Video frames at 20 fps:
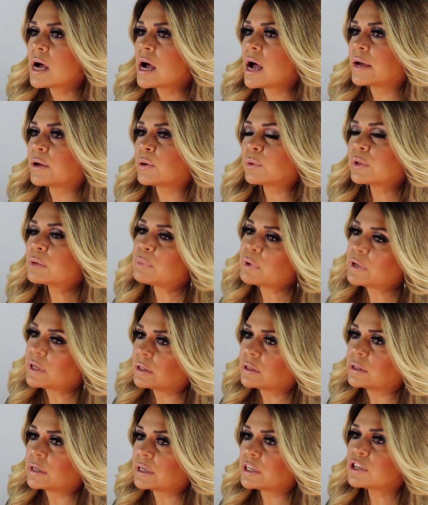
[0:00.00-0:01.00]
I had only been
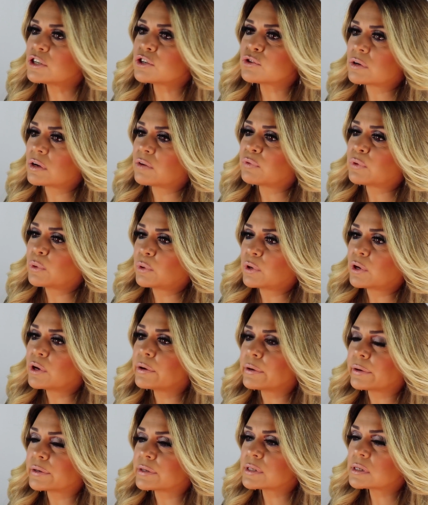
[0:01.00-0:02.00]
in the industry a few
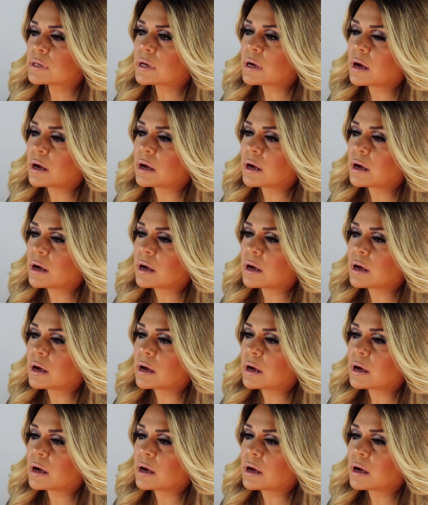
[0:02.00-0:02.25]
years,